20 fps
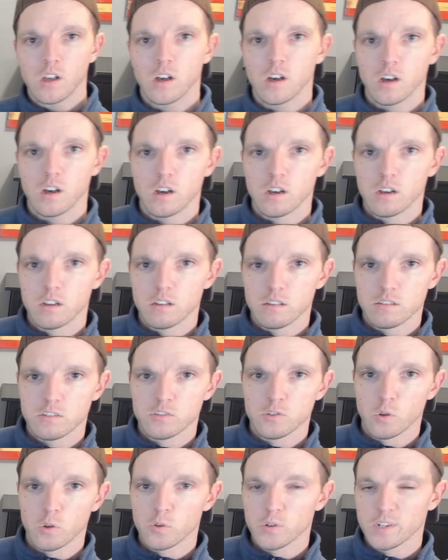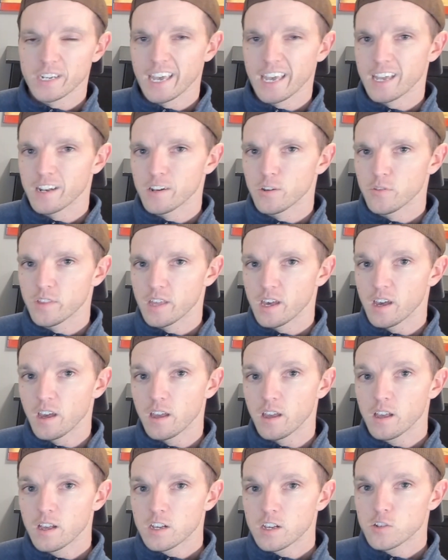Uh, solar can't do
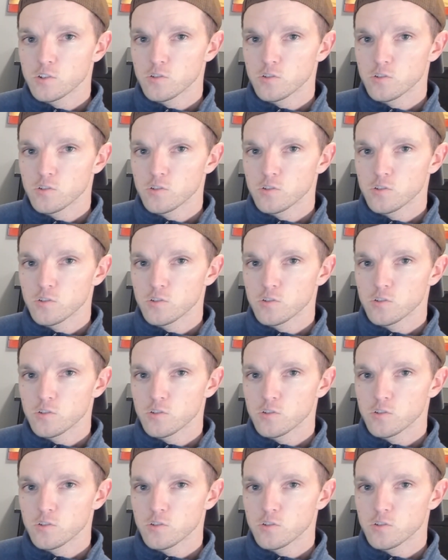that.